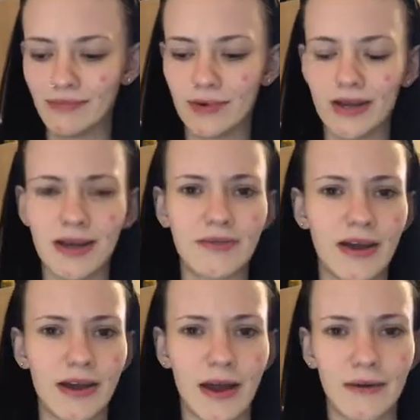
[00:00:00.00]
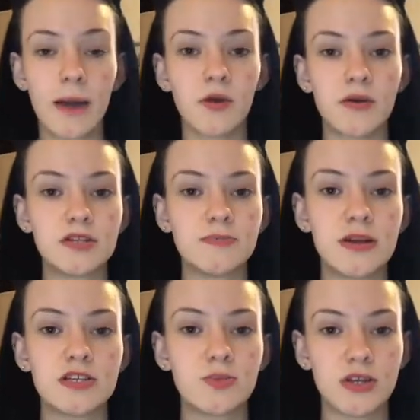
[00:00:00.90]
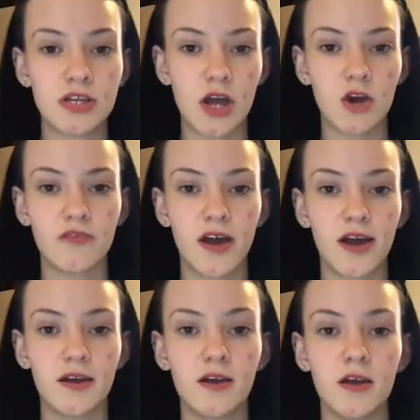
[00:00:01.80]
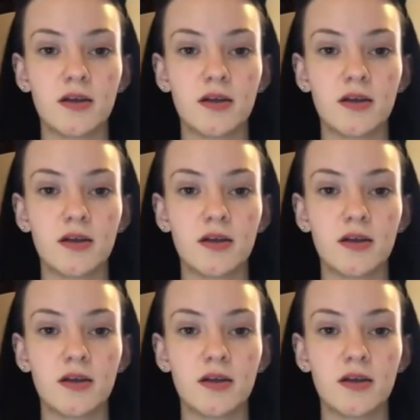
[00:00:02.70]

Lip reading: I'm gonna give it a go. I'm going to be switching over